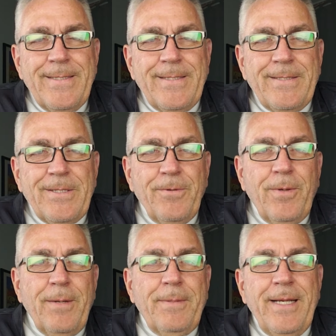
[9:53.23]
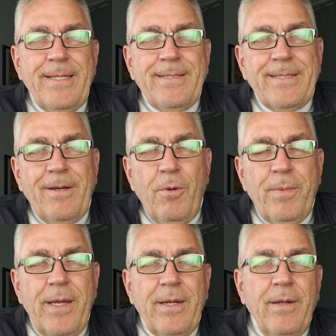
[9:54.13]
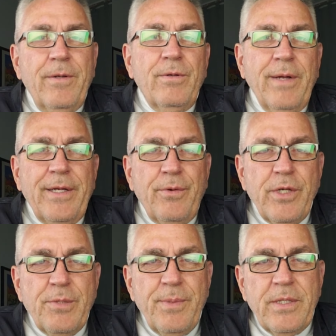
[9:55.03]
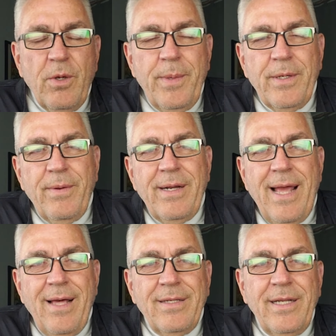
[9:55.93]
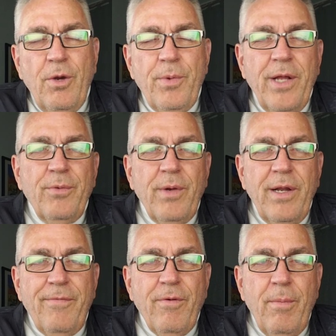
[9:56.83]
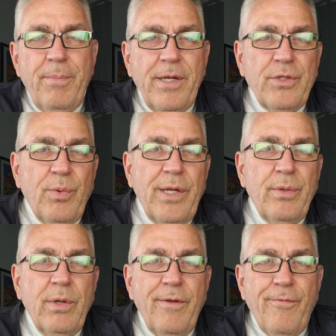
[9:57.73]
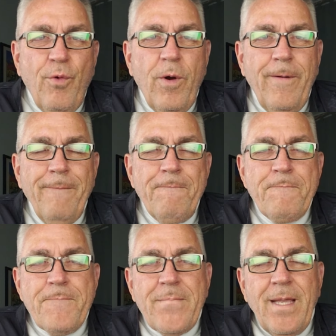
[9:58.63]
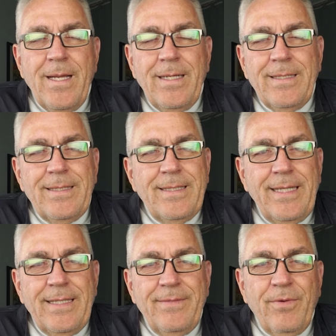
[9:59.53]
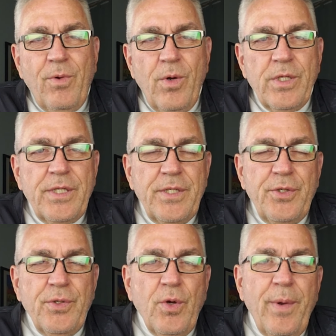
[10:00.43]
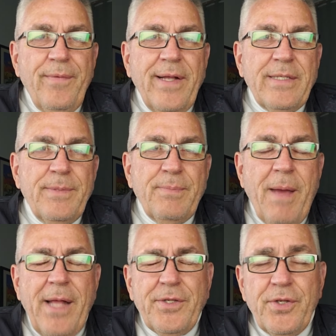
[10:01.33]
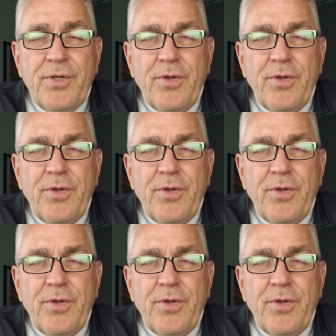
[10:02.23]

So what up, kids? I hope you had a great Christmas. I hope you had a great holiday. I hope you're getting ready for a big 2024. And of course, as you know, we've got some sponsors to